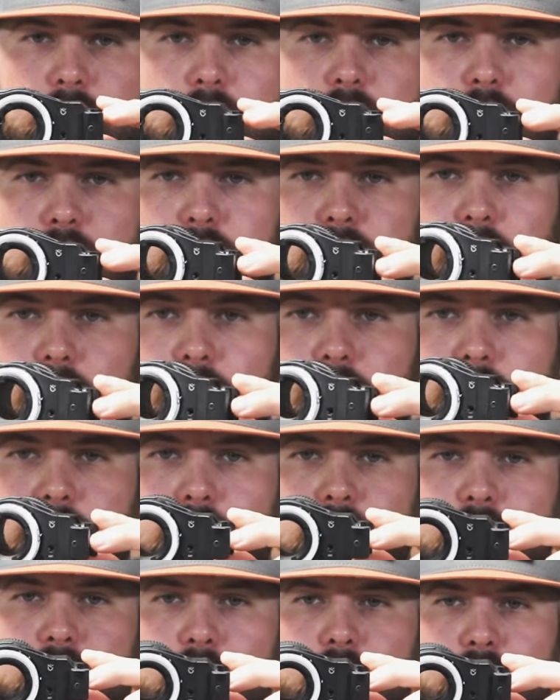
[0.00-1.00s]
the other side I
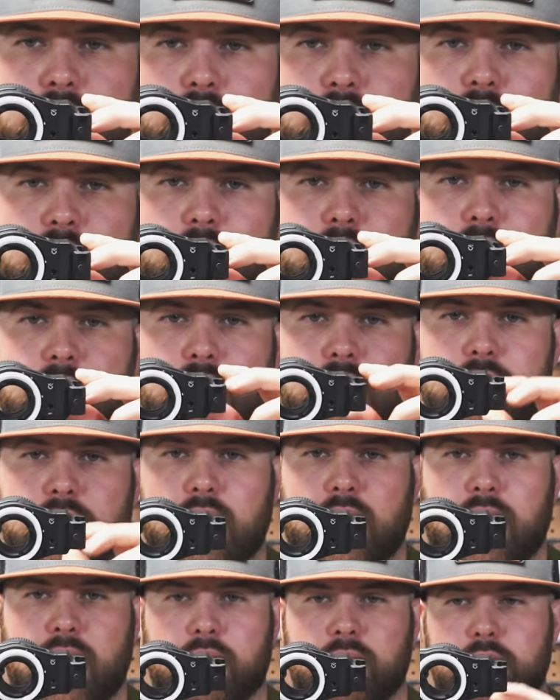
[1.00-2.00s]
just showed you, it does
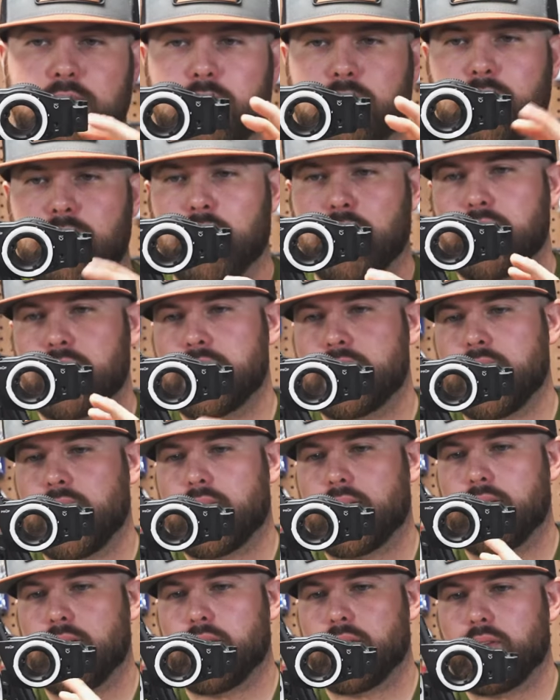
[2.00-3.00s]
have the first,
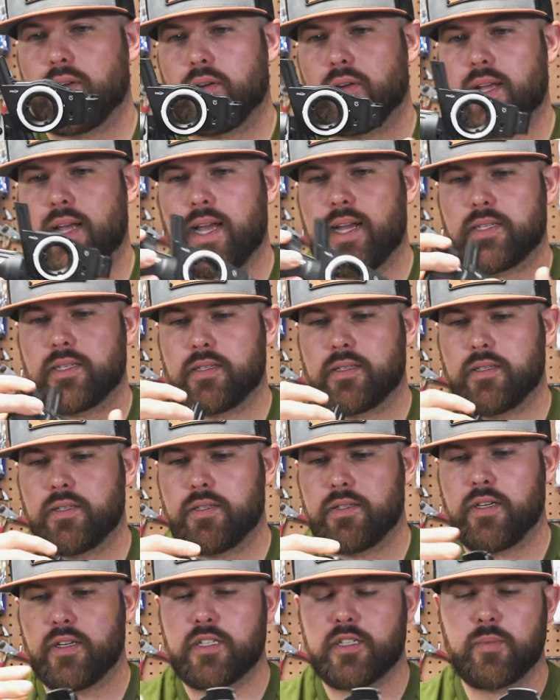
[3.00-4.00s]
second, and third axis
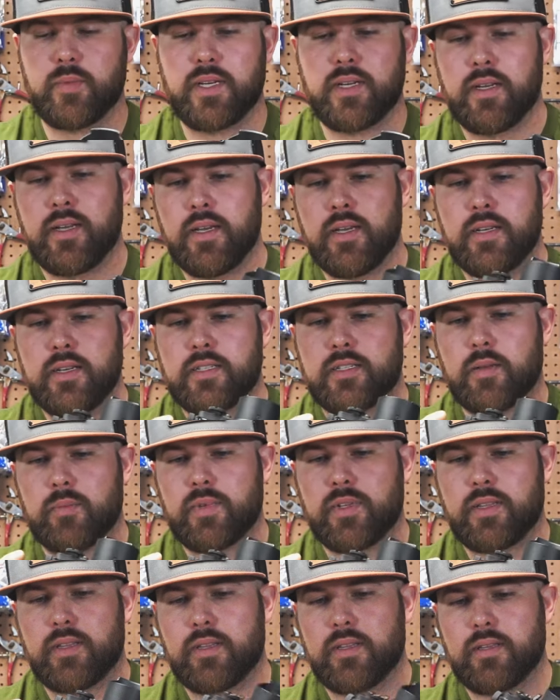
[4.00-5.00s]
adjustment.
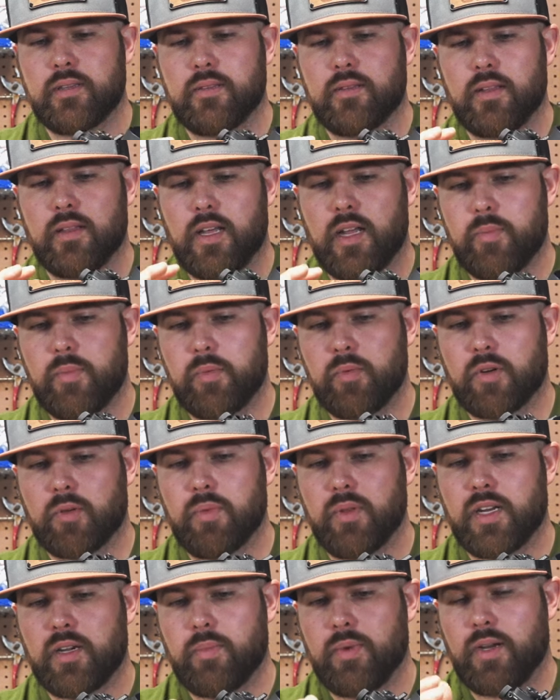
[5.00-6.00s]
Something that a lot of people
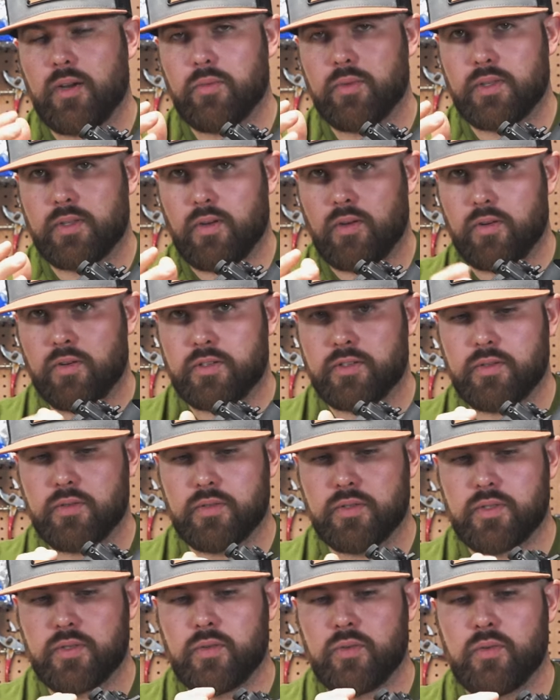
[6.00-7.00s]
complained about with the
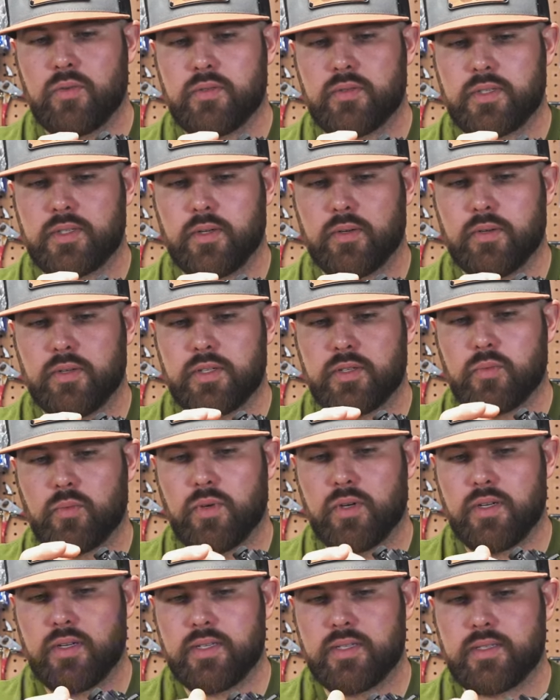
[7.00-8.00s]
Arxos series
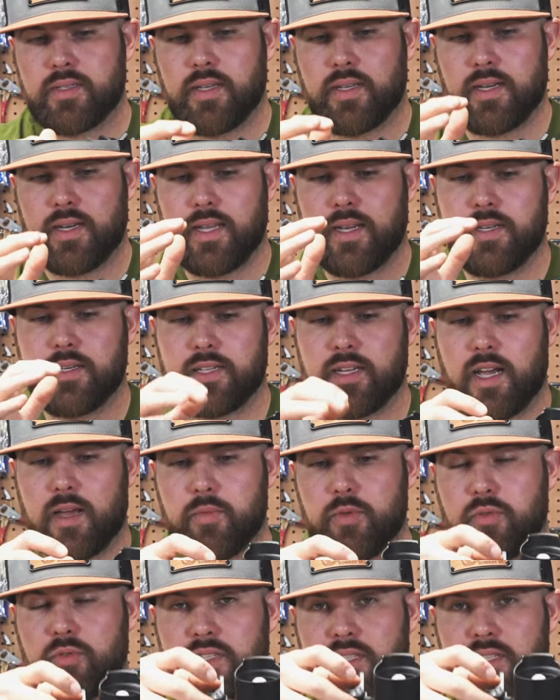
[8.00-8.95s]
was that anytime you